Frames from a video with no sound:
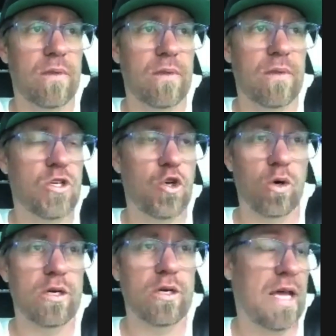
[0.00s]

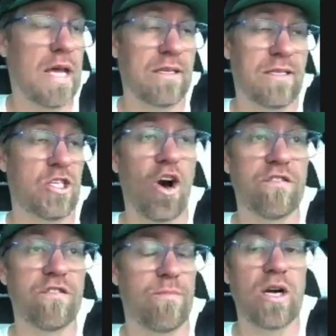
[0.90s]
short. It's a
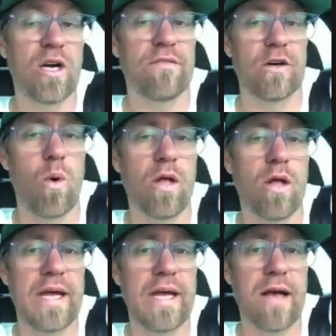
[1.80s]
starved market for
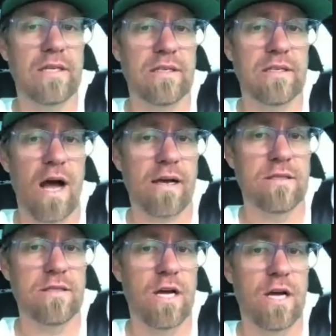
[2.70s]
quality housing stock.
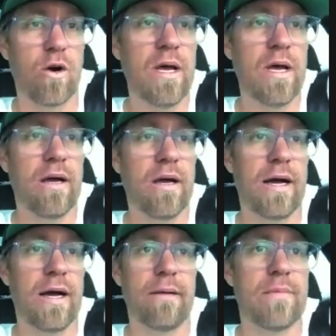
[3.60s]
And so,
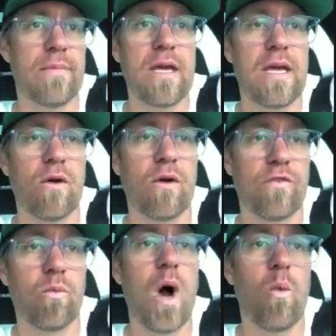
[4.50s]
for
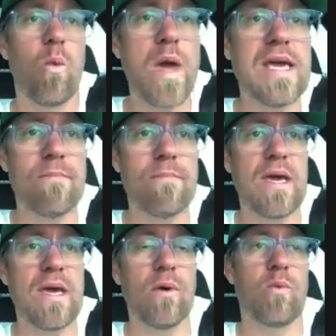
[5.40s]
what we
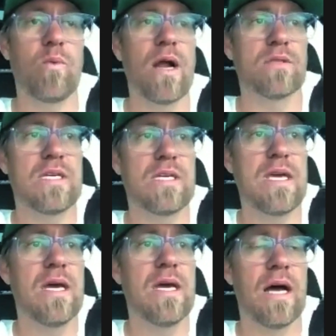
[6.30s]
compete with, we don't
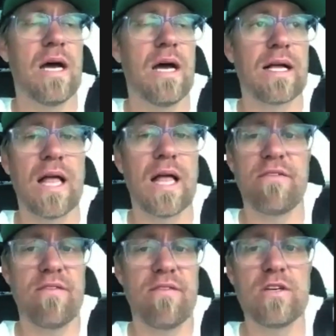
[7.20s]
see a glut
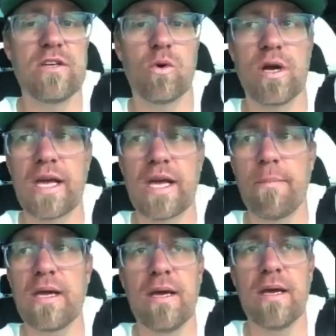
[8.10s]
of inventory
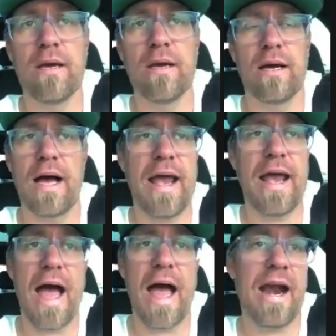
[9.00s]
coming.
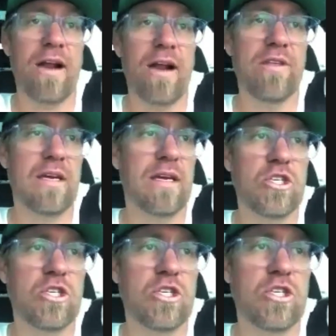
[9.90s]
And I don't think
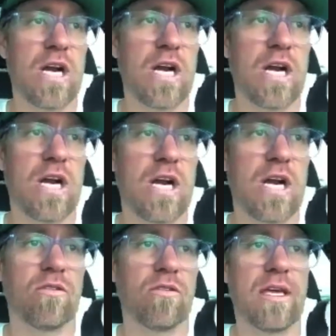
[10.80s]
generally
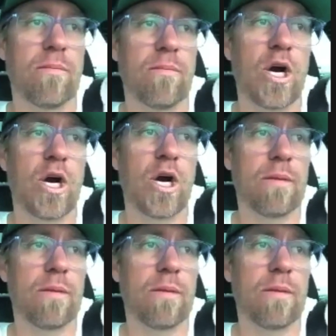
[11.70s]
in the marketplace,